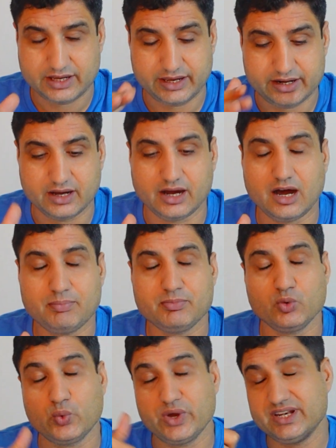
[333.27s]
and half
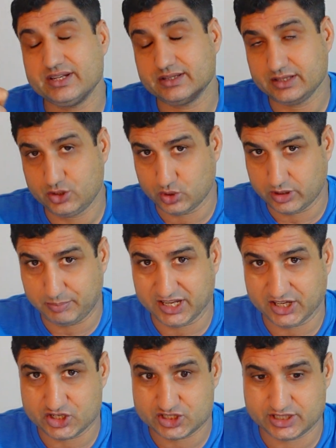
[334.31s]
when your
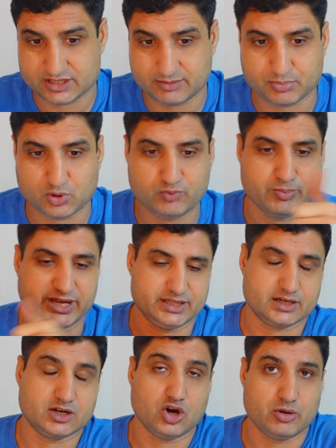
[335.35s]
application is approved by
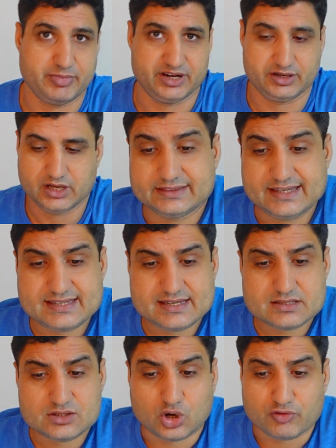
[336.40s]
the government. This
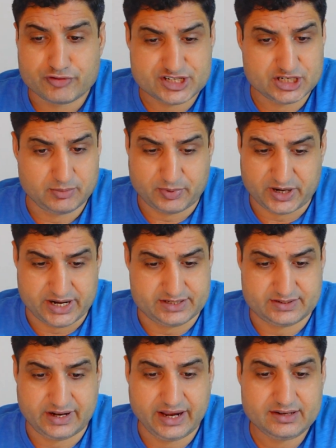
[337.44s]
is the official
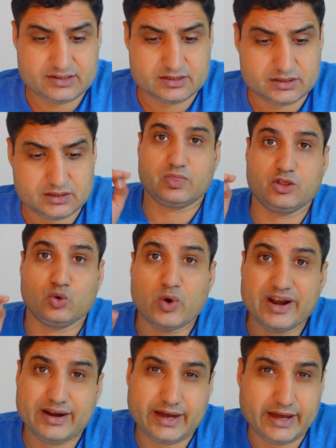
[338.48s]
price, right? The
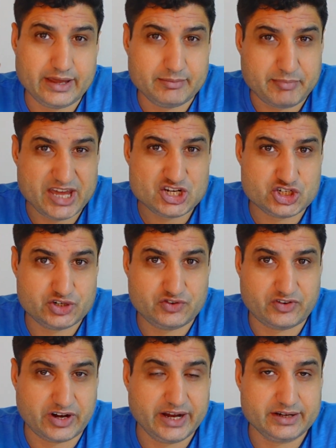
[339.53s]
one I
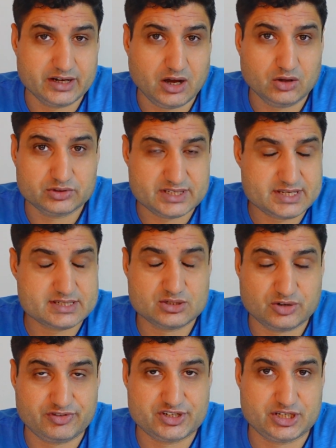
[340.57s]
mentioned right now, this is the
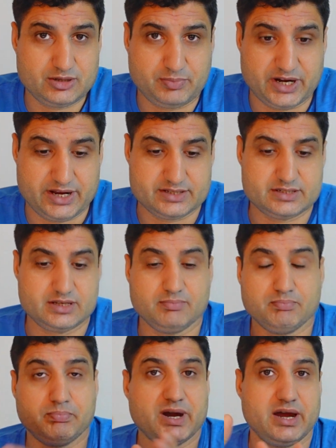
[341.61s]
official price.
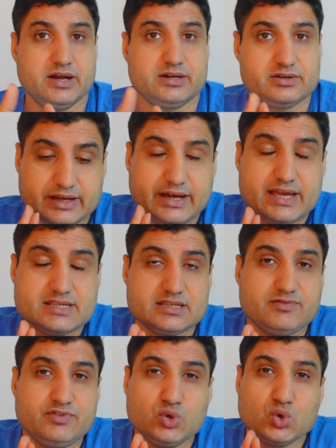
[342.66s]
But guys,
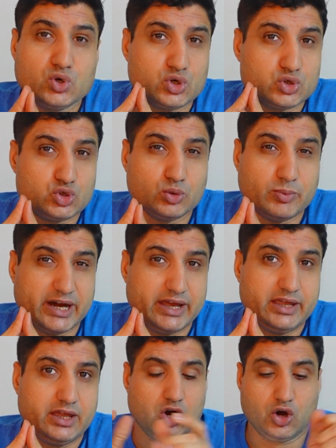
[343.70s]
if you go to
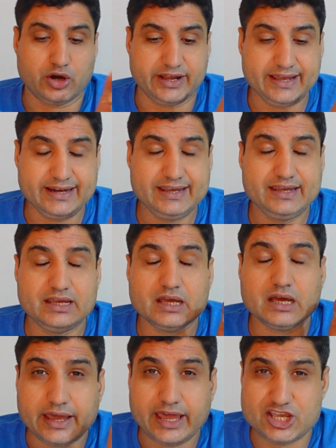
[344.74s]
Dubai or any
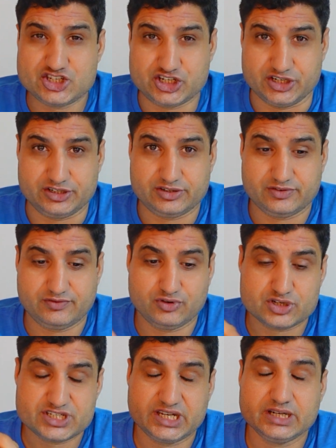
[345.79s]
agent
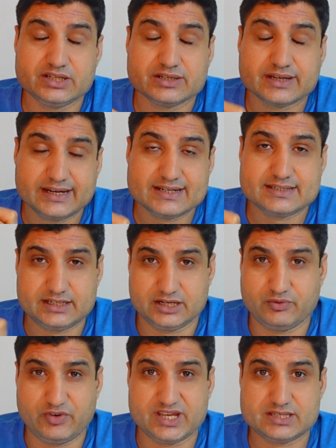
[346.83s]
for St. Kitts in
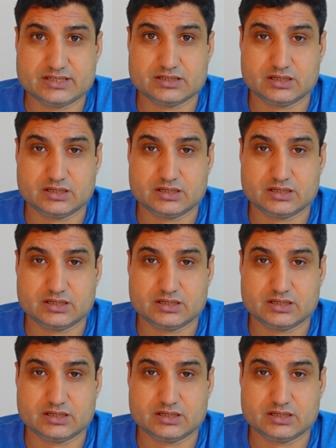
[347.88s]
Nevis